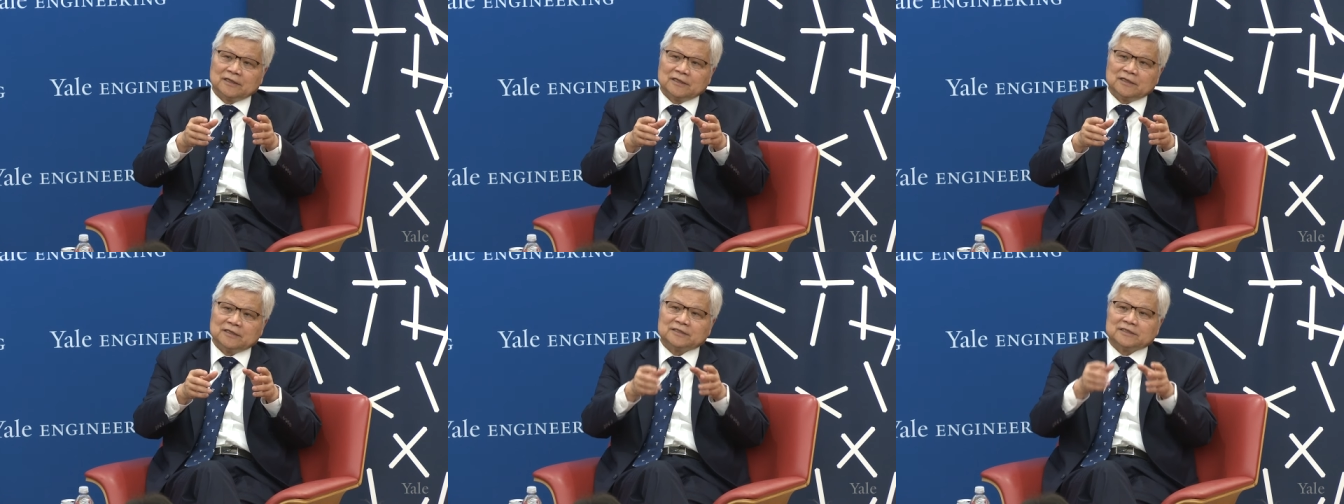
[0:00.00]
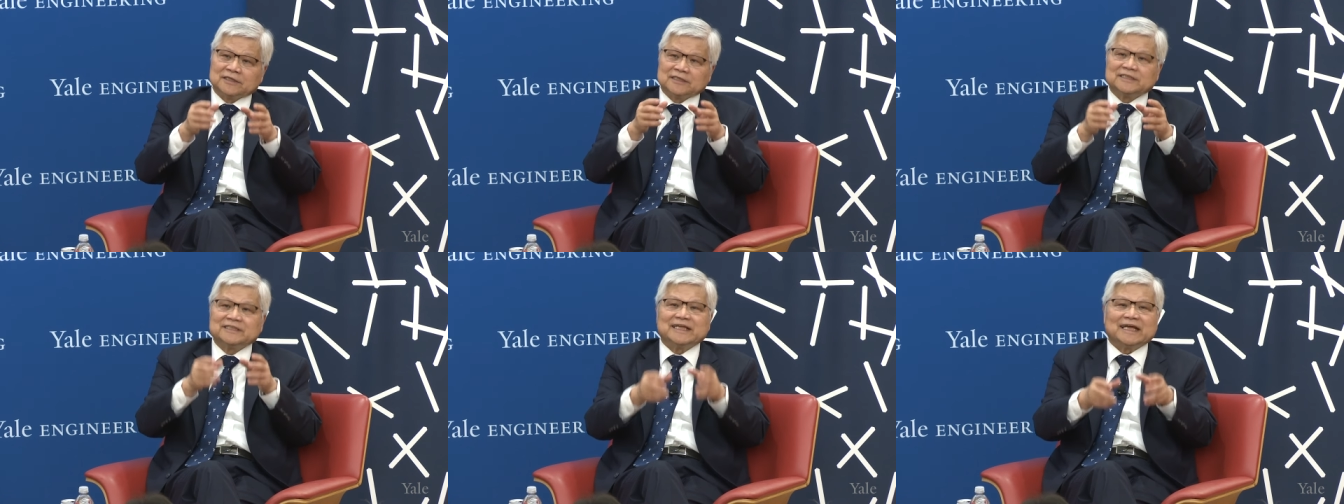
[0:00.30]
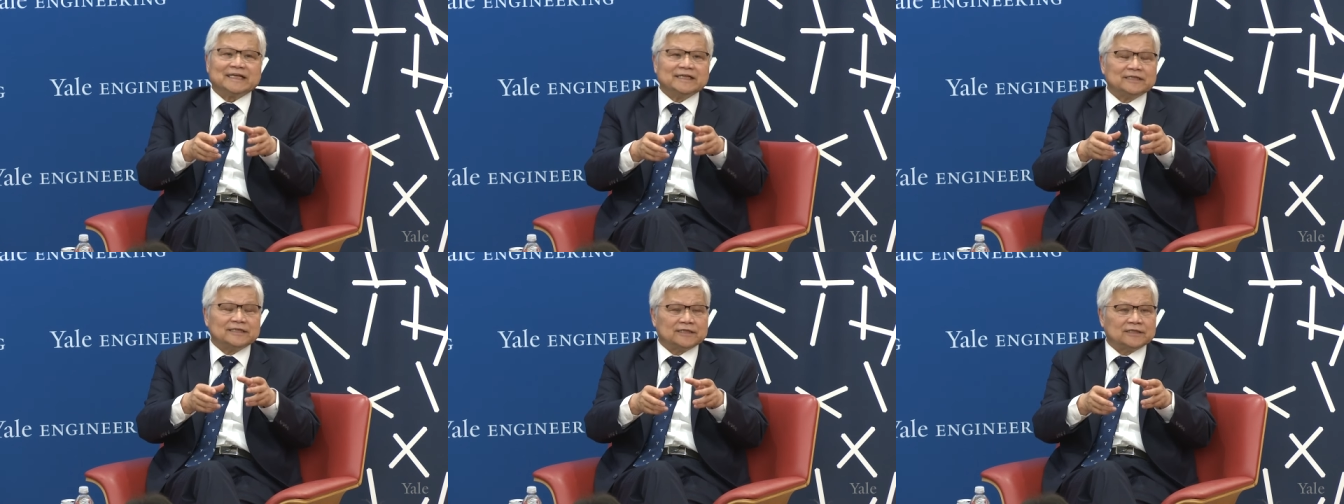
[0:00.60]
is a
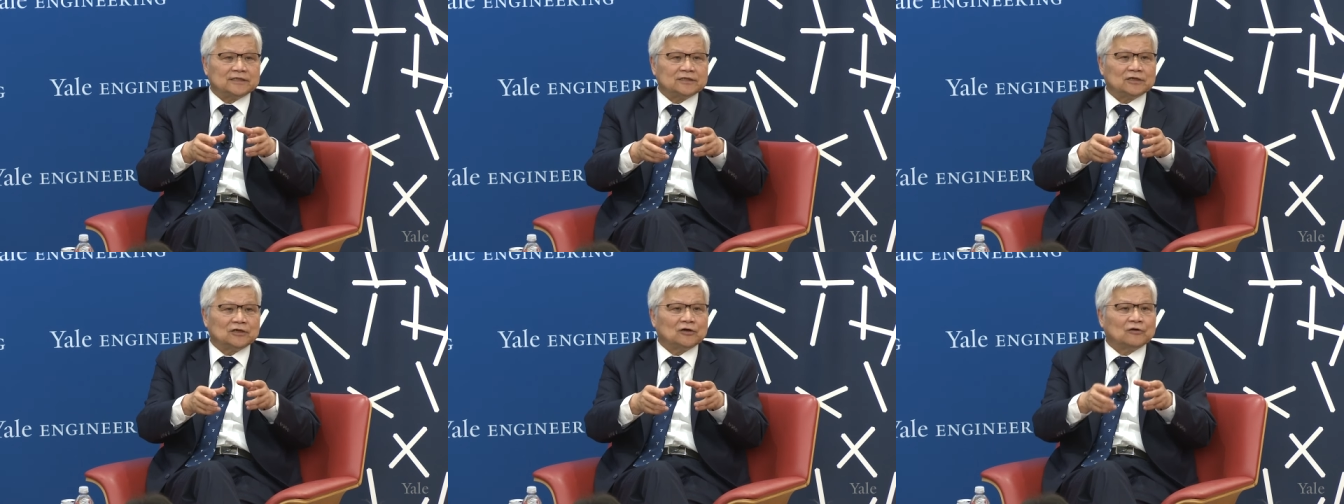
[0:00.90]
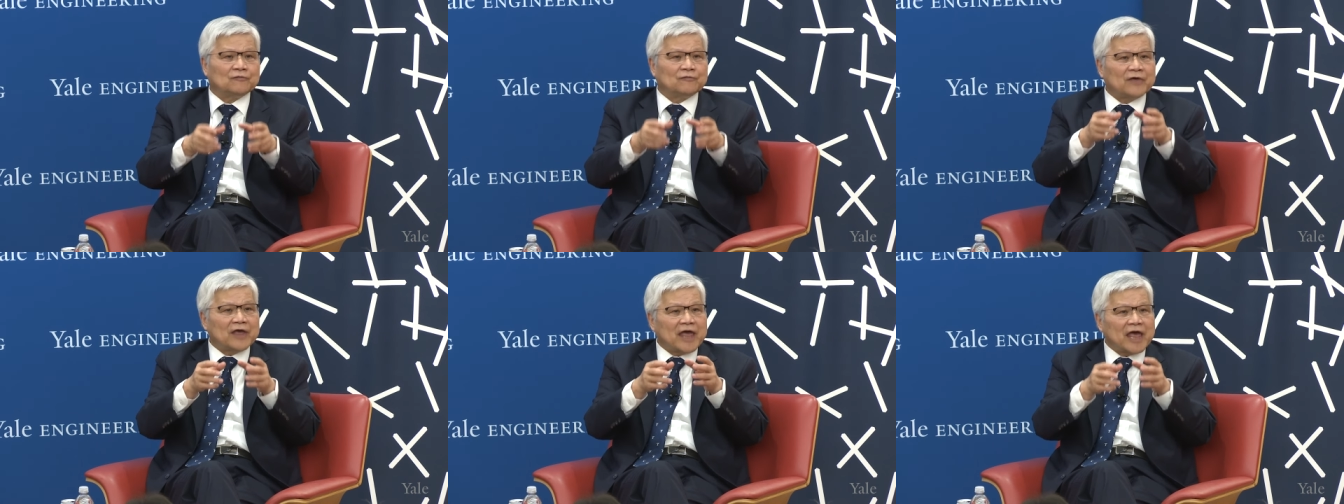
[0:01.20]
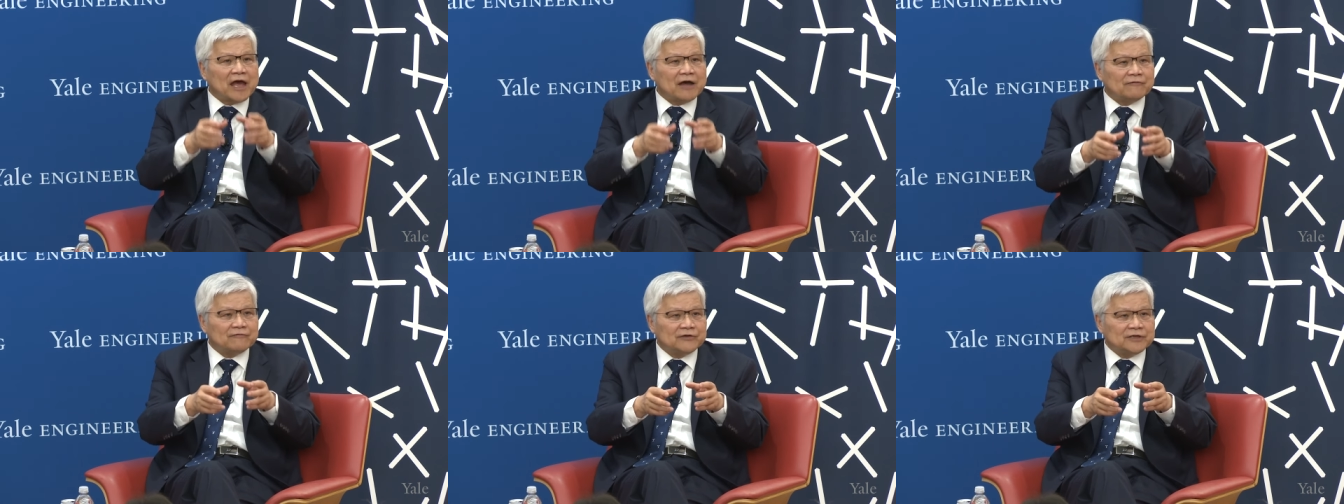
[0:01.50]
center of
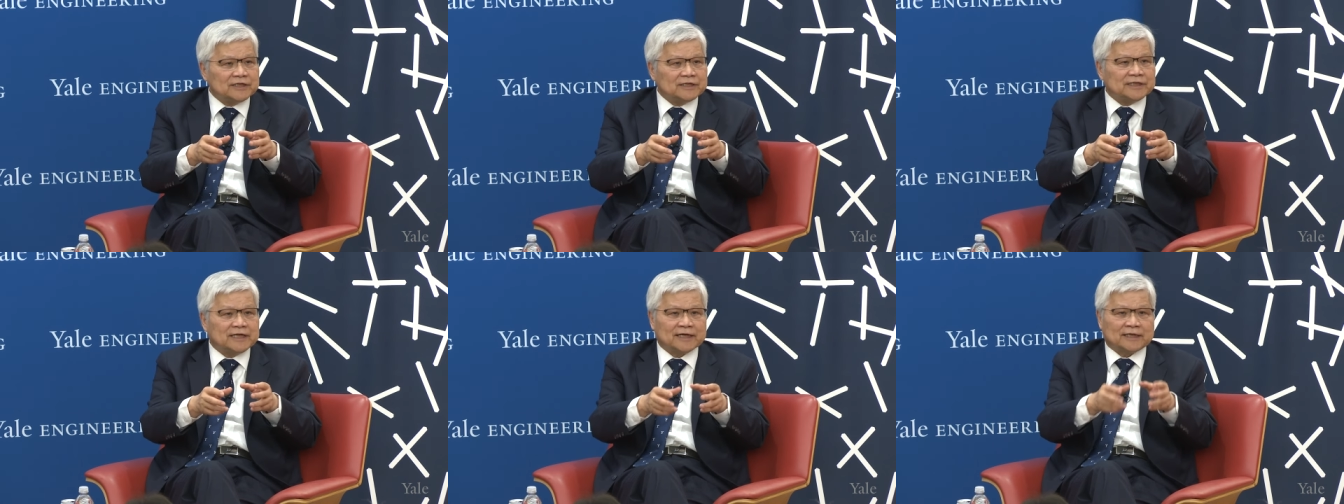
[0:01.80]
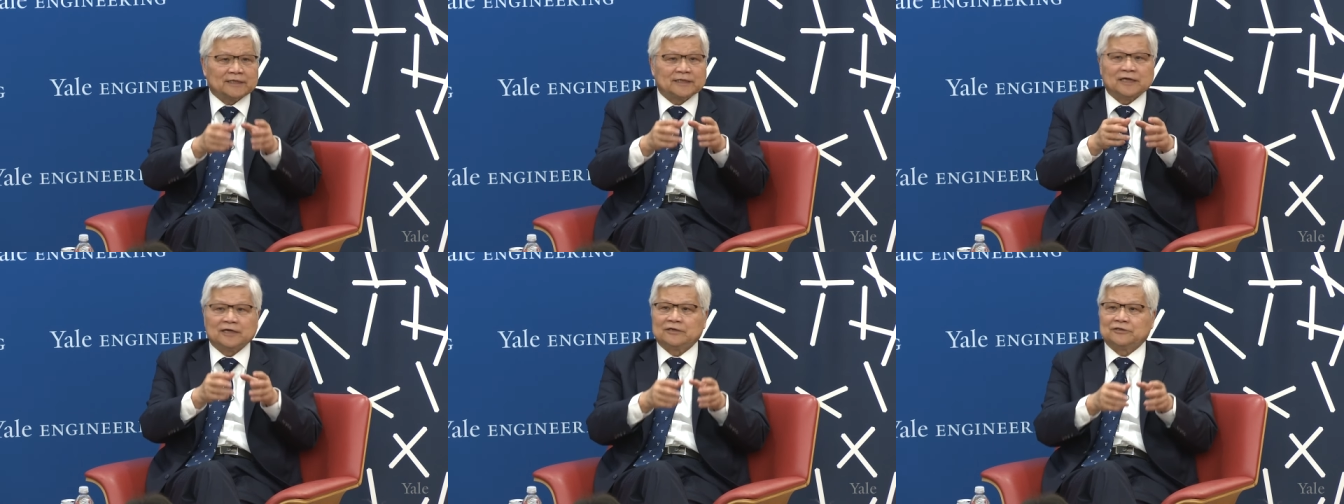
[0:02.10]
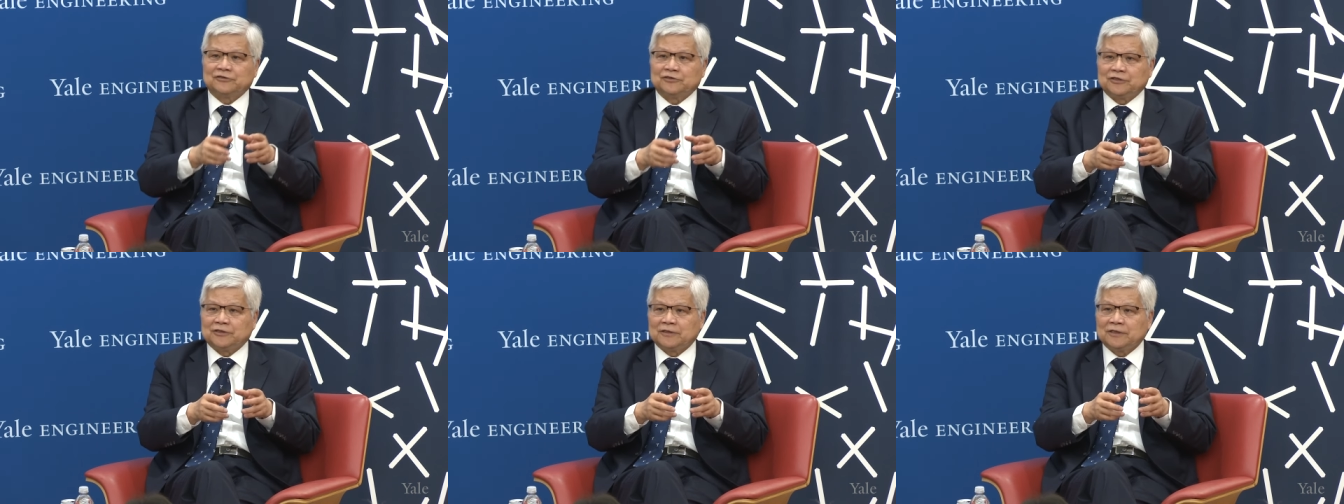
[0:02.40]
every
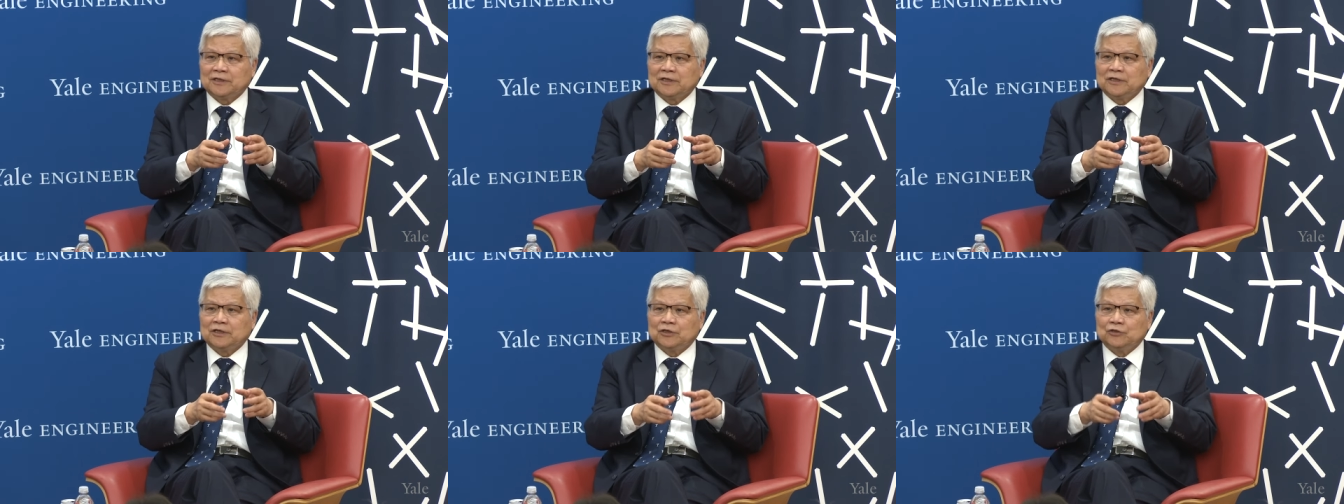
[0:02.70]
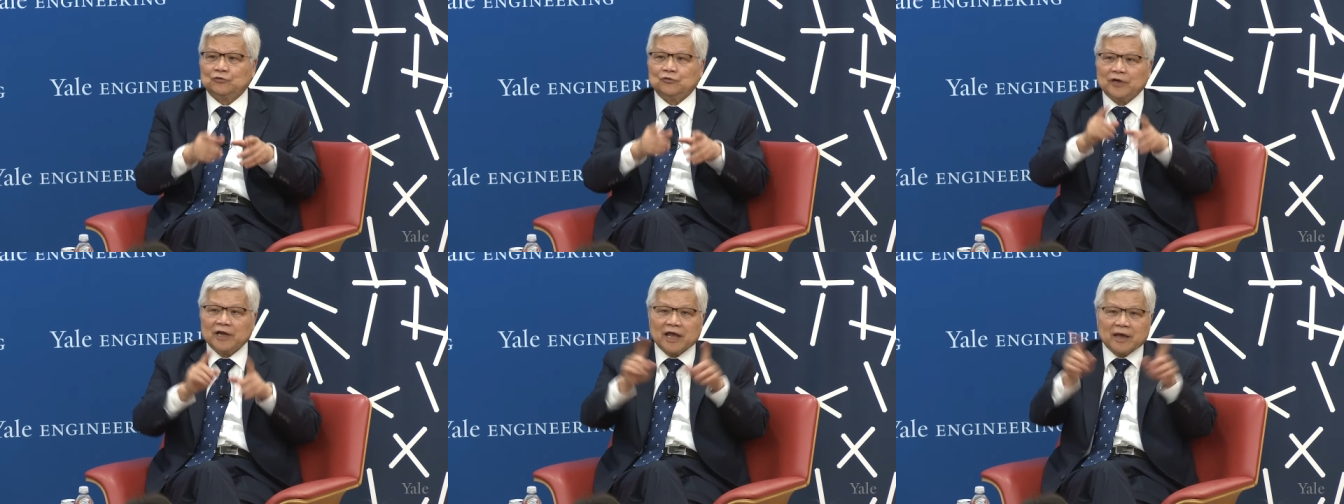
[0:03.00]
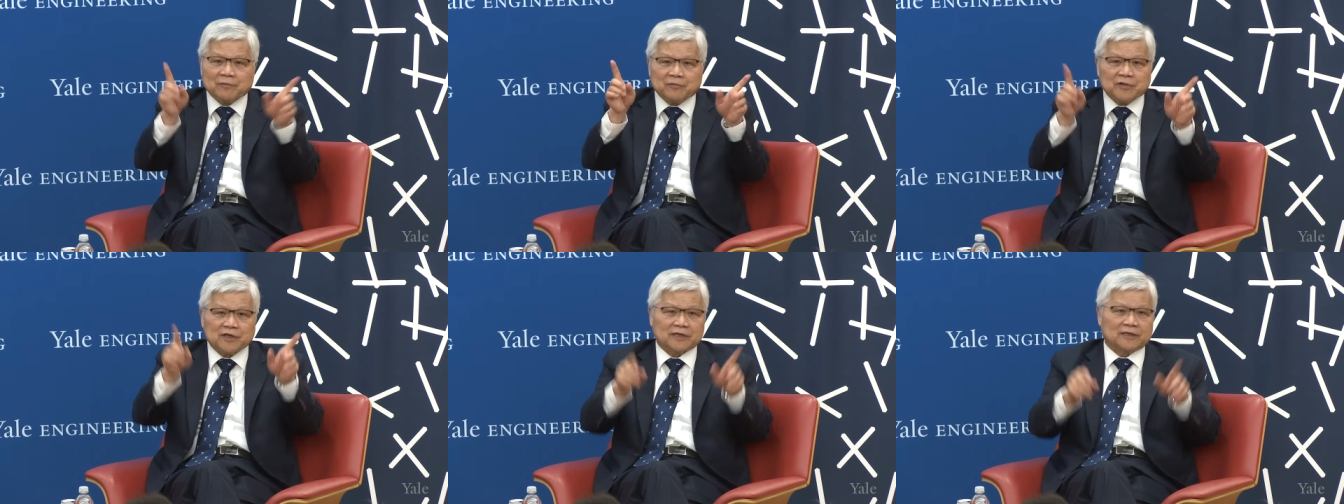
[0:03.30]
technology. You
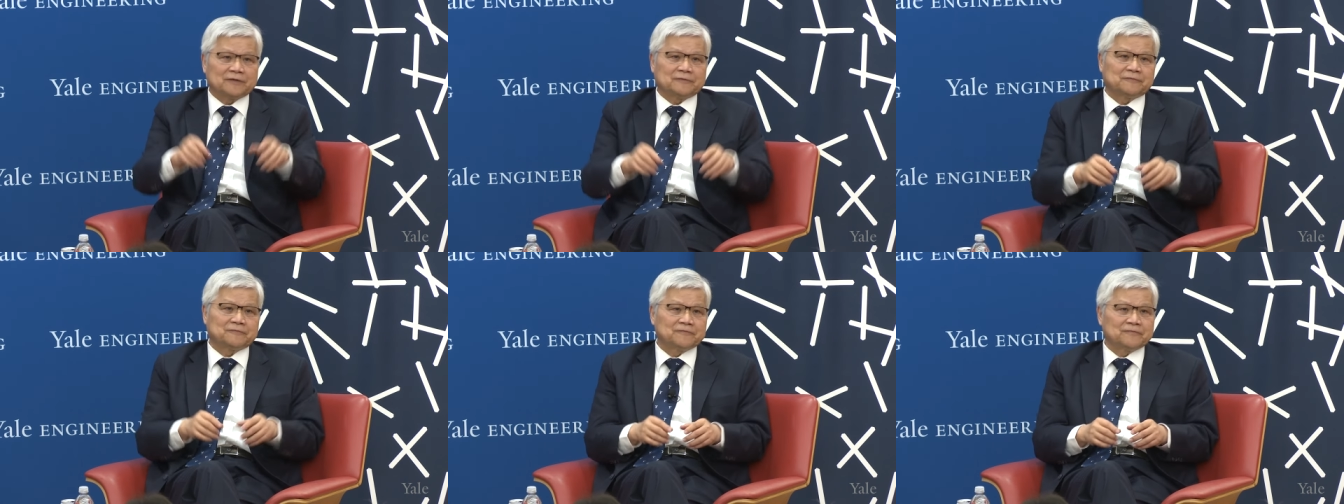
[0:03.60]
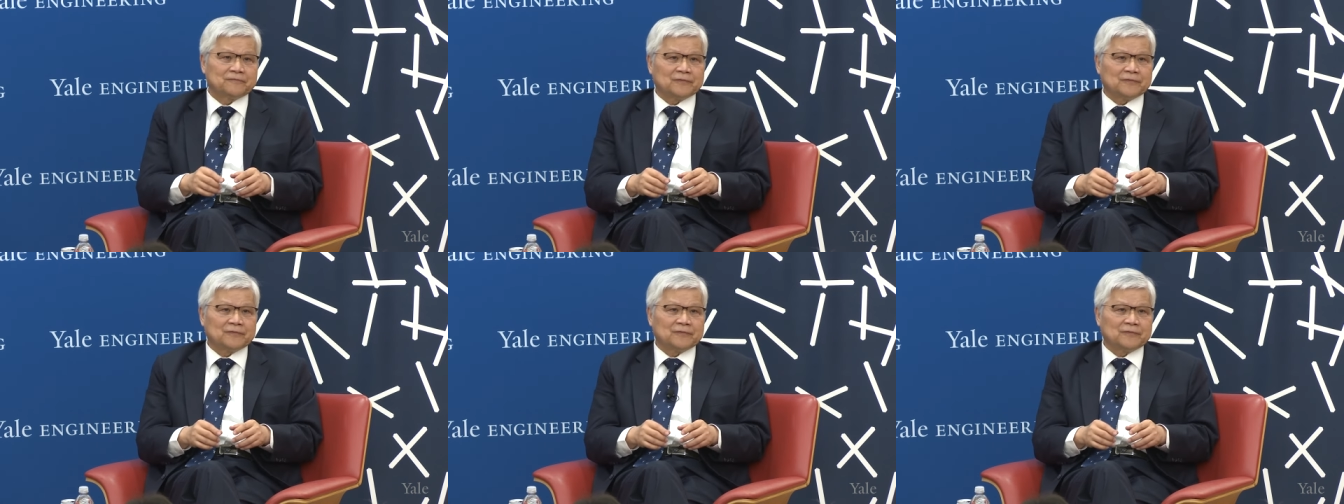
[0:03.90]
name it.